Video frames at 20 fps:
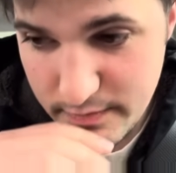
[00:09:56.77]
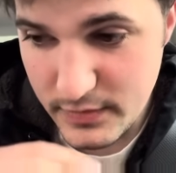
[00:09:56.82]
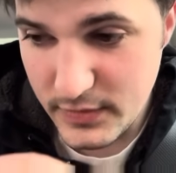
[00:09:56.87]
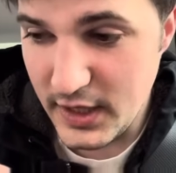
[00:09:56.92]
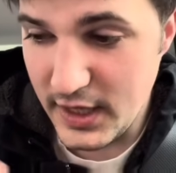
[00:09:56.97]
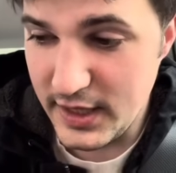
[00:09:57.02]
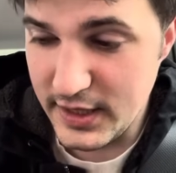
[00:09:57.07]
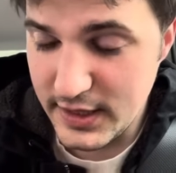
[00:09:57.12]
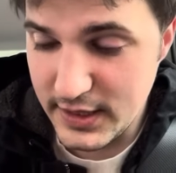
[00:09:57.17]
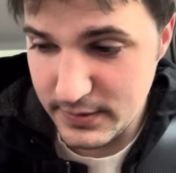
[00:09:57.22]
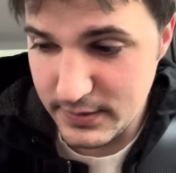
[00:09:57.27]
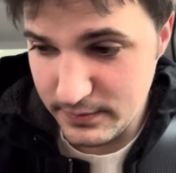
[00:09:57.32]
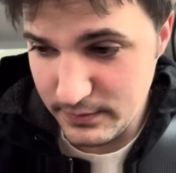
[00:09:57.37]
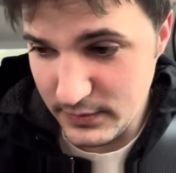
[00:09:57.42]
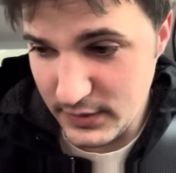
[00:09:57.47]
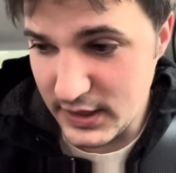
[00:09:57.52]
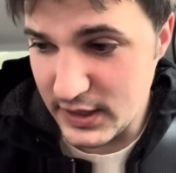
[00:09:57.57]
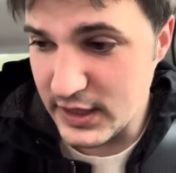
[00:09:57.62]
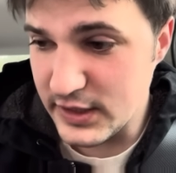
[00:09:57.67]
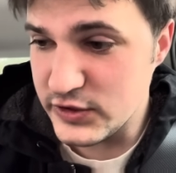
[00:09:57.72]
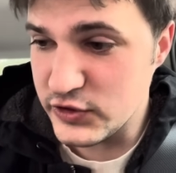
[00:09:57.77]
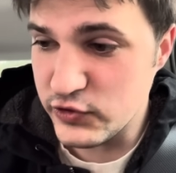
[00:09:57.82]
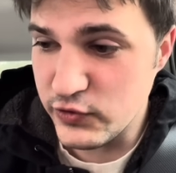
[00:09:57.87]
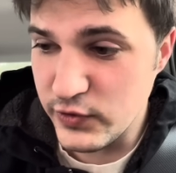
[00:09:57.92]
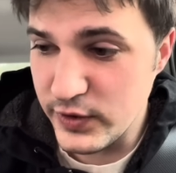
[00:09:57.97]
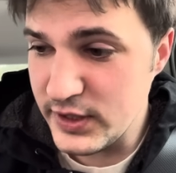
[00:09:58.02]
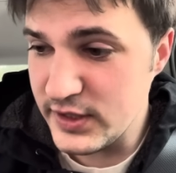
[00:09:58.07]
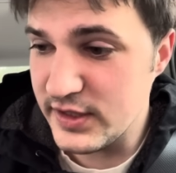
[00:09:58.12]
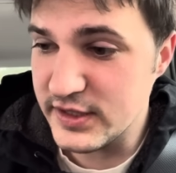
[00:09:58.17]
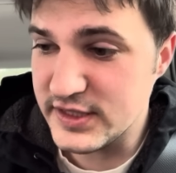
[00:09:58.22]
and it gets
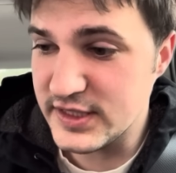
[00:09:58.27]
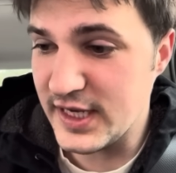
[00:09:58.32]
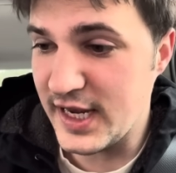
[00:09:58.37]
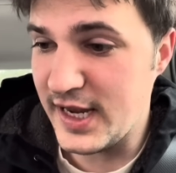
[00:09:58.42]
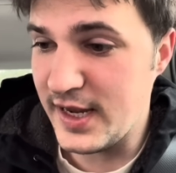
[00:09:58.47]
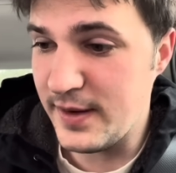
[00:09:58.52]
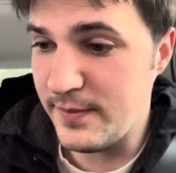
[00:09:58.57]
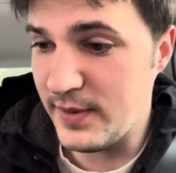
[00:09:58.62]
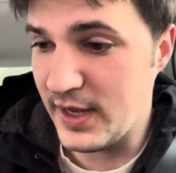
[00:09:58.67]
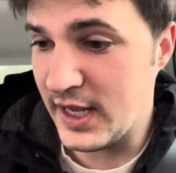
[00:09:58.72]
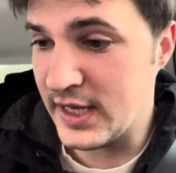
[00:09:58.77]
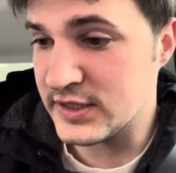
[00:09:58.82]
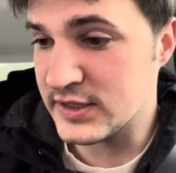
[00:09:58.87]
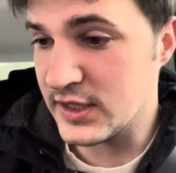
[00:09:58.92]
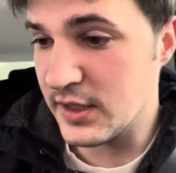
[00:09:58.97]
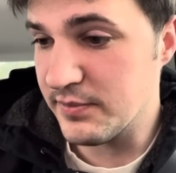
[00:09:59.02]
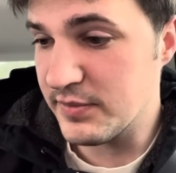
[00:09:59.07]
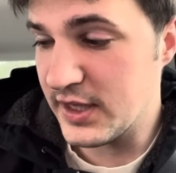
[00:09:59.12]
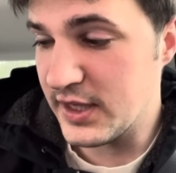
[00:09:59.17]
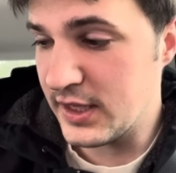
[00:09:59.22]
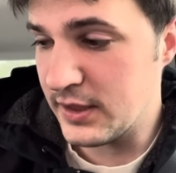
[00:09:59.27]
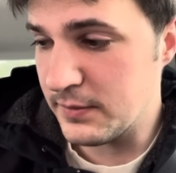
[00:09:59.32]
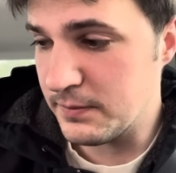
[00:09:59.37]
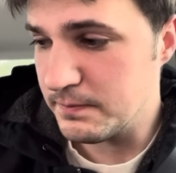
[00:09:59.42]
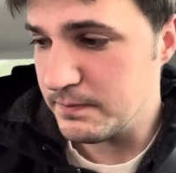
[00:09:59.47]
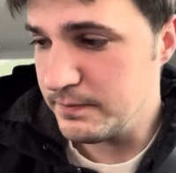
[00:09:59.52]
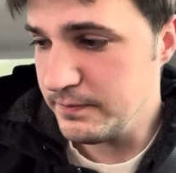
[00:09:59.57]
treated the same as something